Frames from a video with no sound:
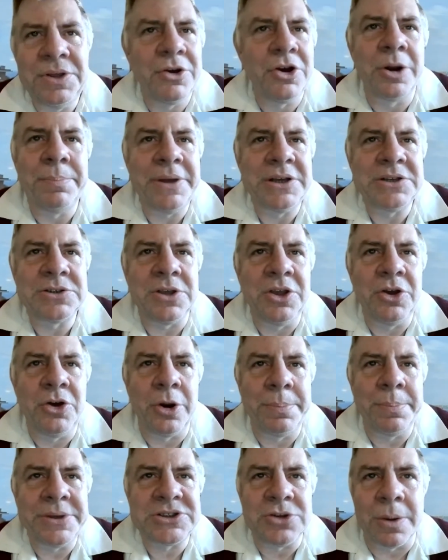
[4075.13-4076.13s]
you got to be you got
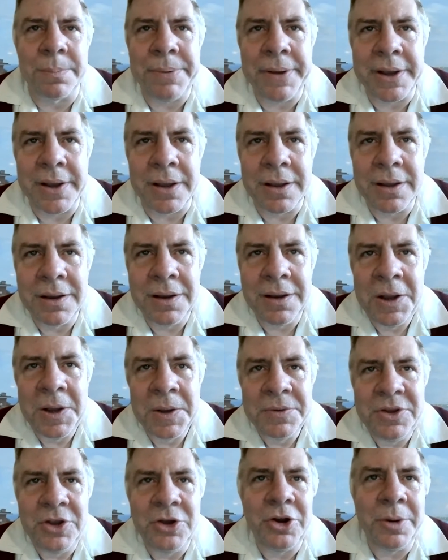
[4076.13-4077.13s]
to be a stock picker.
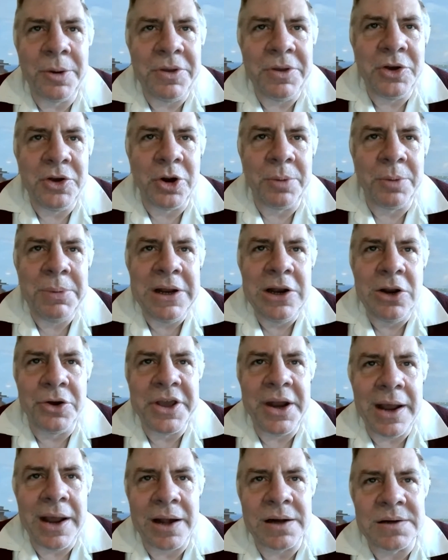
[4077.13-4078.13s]
You got to yeah. you got to be
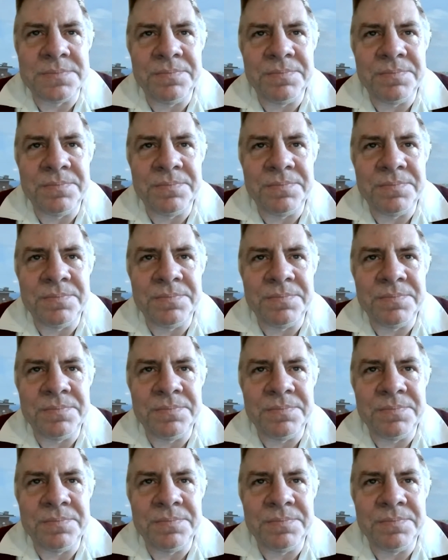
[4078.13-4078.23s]
looking at